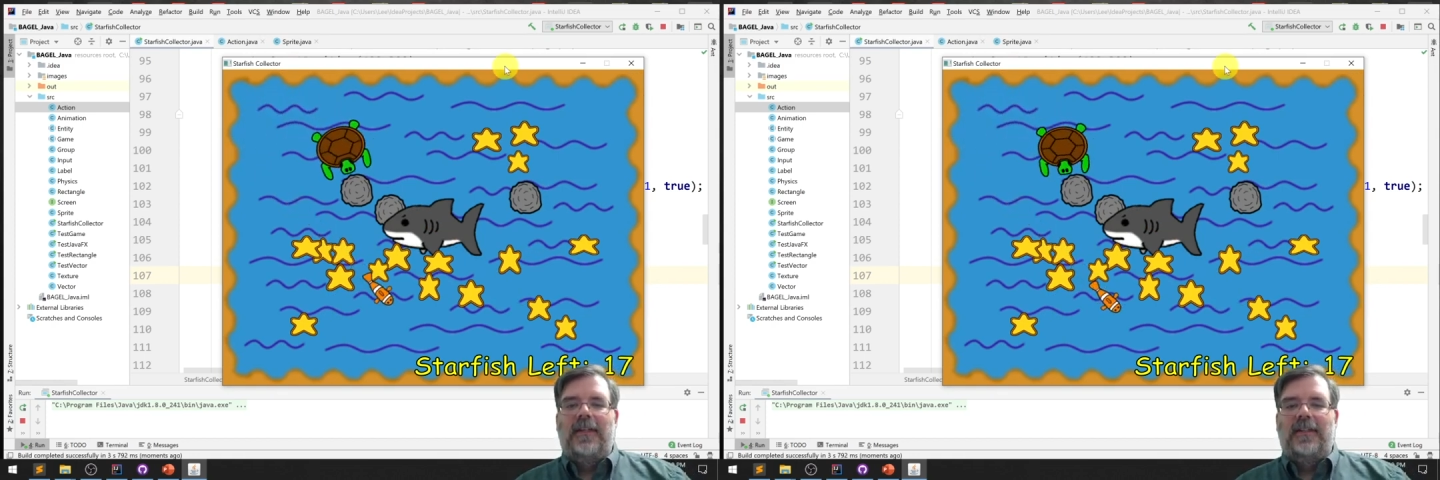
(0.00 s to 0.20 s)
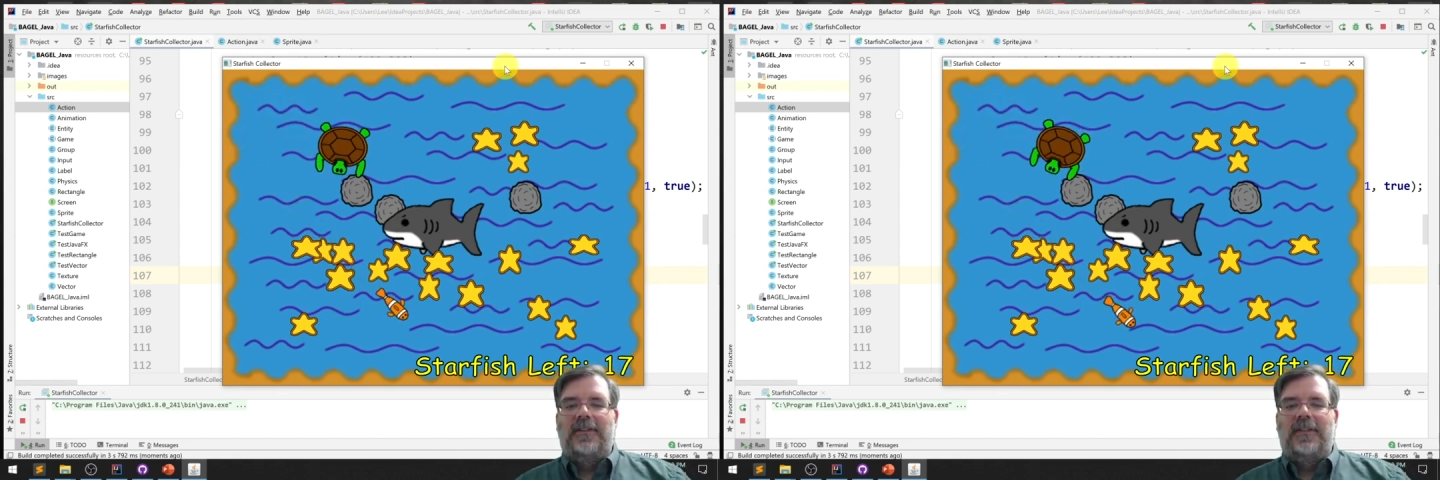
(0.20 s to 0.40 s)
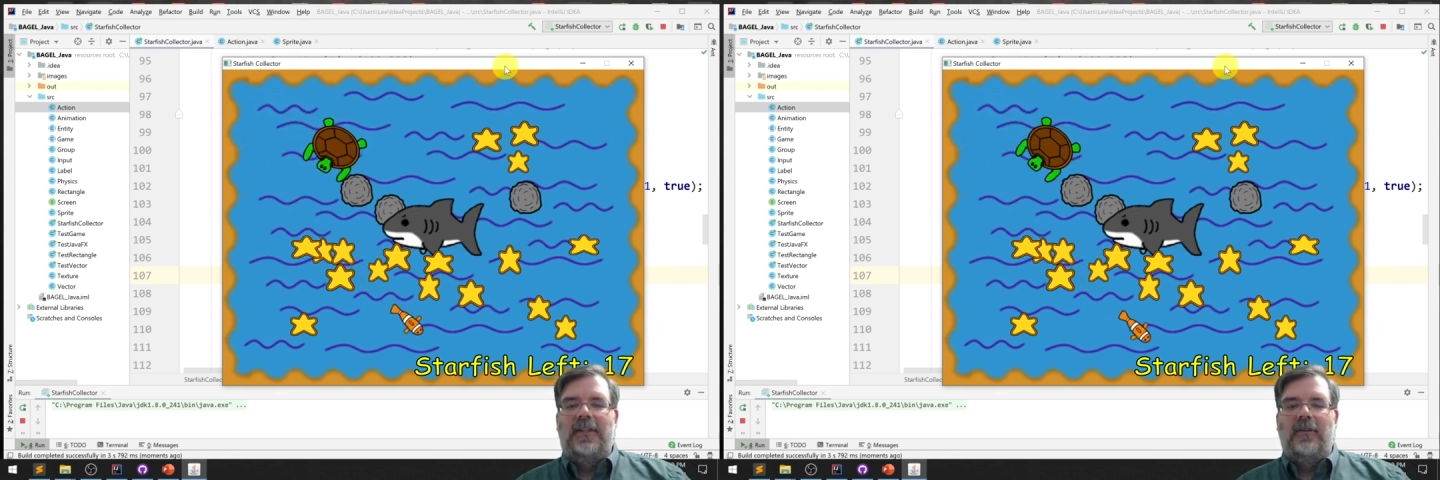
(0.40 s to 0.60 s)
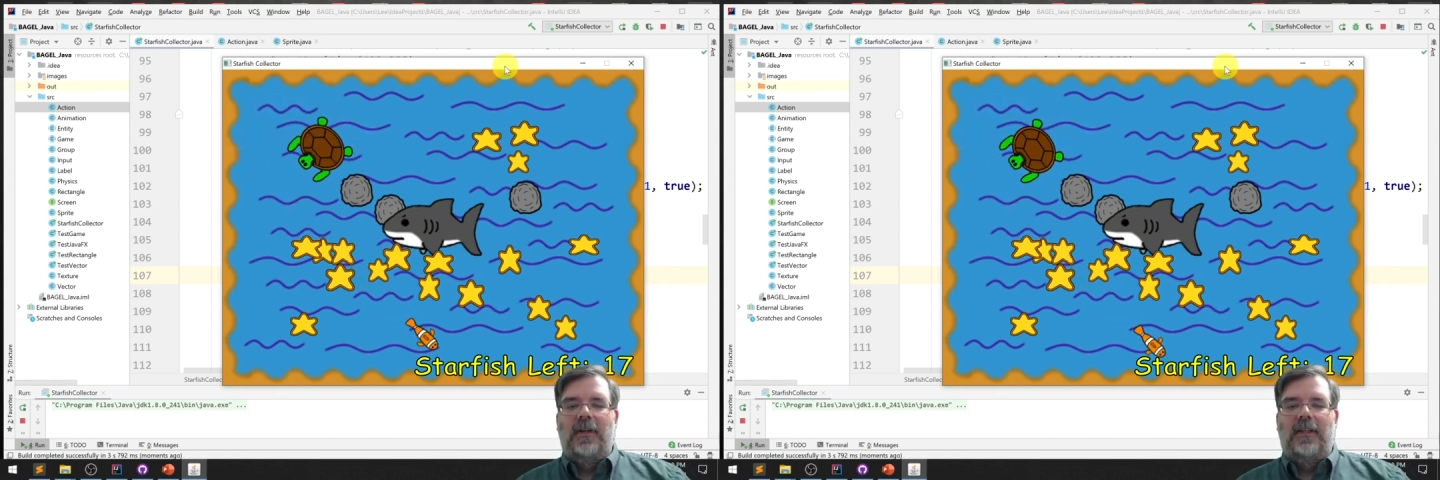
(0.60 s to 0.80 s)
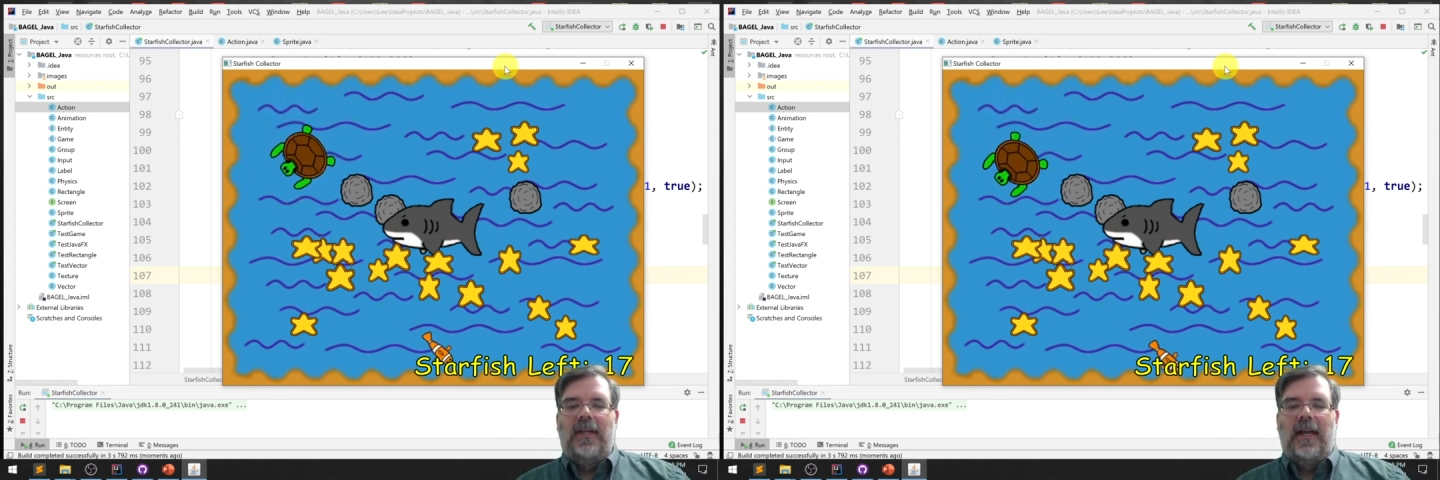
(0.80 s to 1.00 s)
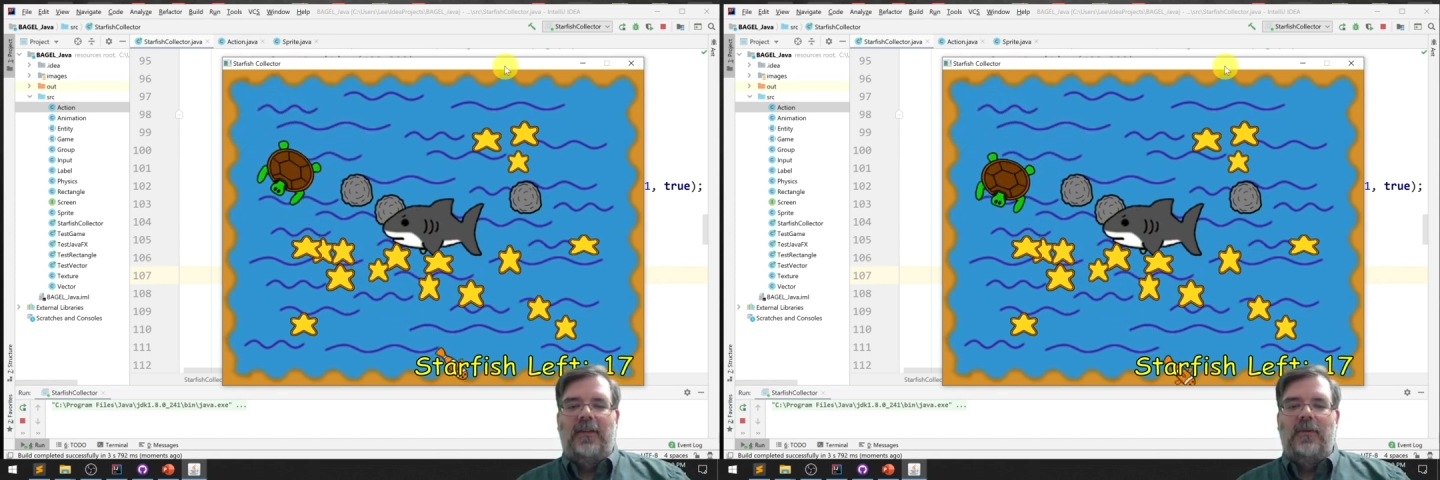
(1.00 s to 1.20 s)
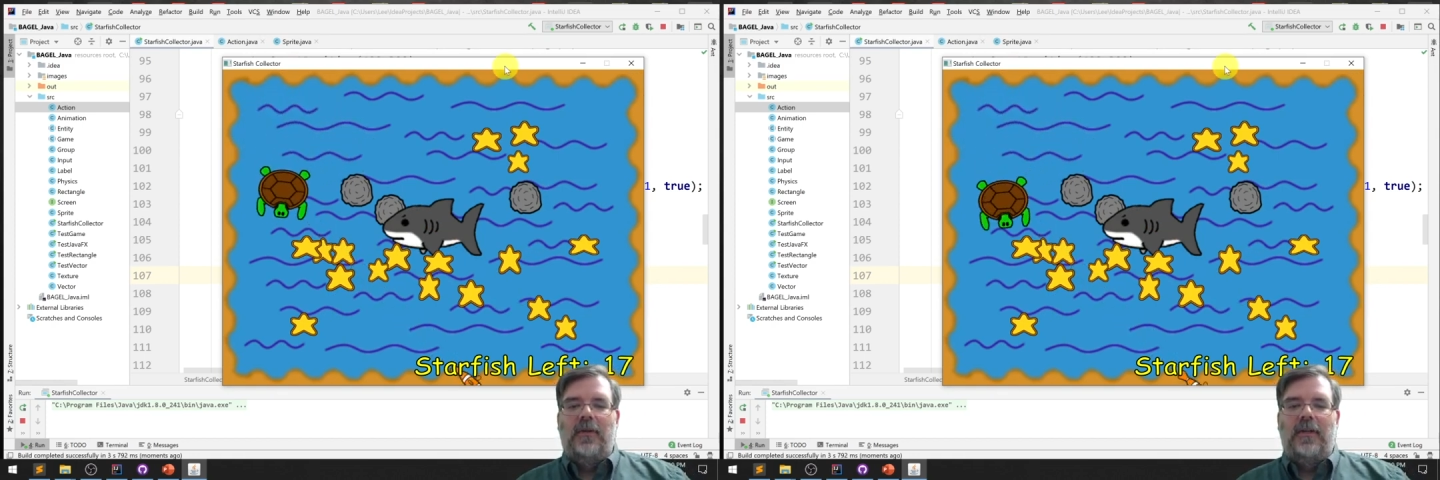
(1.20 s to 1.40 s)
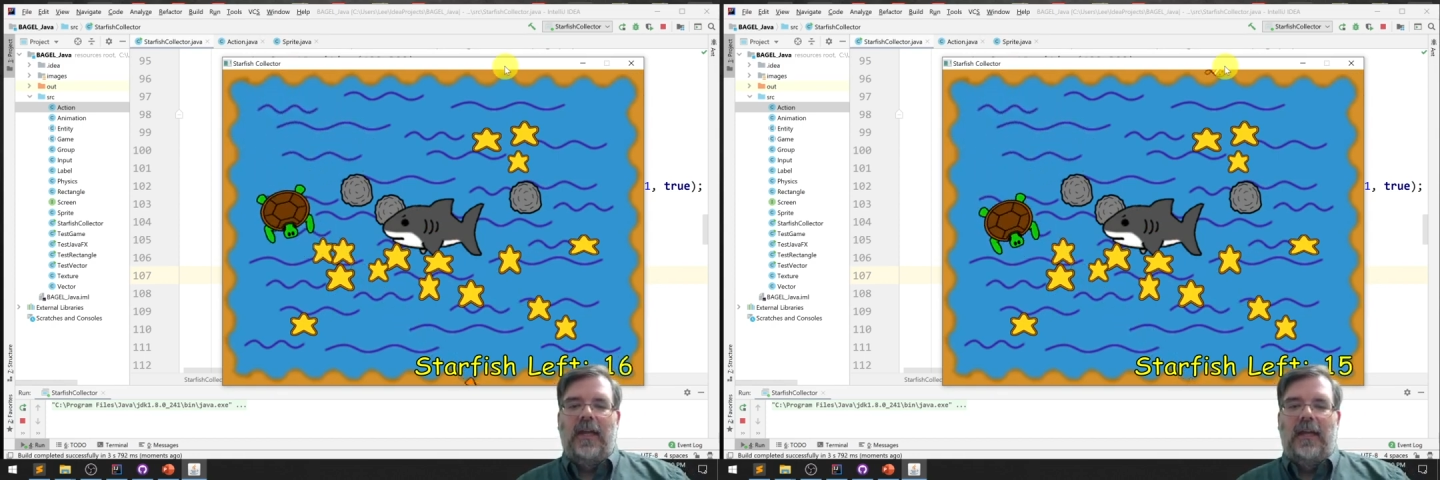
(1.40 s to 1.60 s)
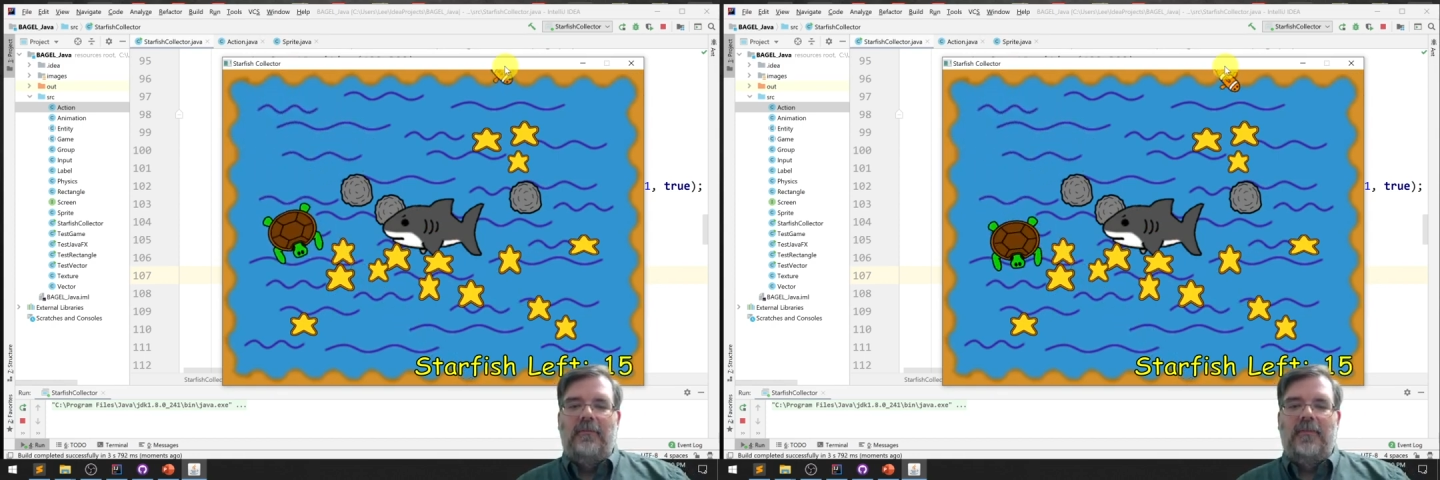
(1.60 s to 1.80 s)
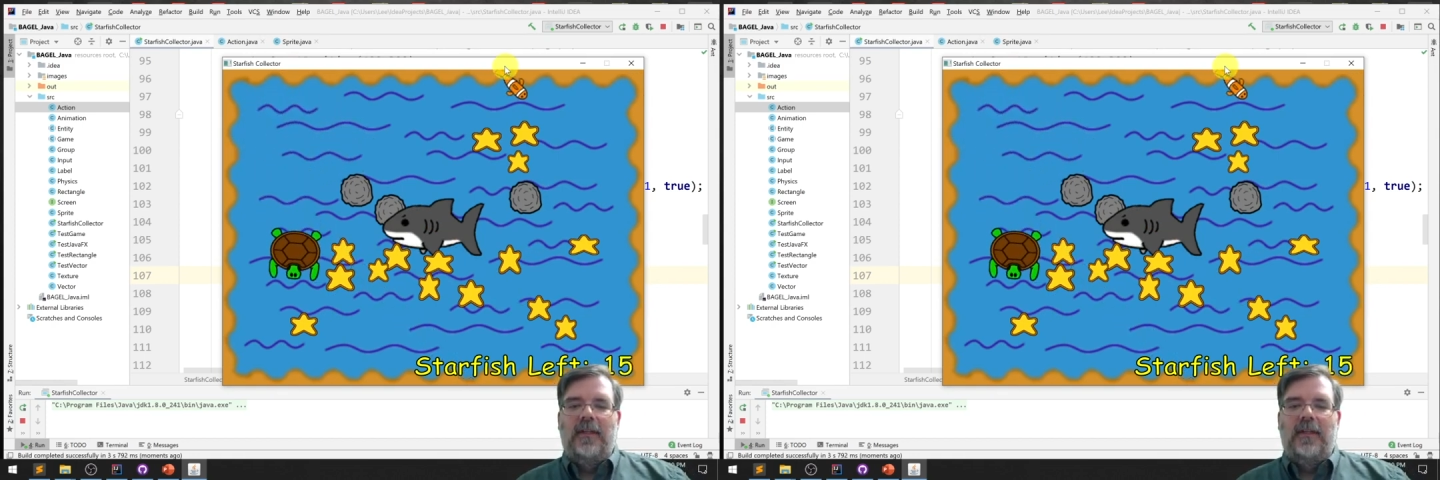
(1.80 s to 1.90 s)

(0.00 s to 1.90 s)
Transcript: scenery to add to our game.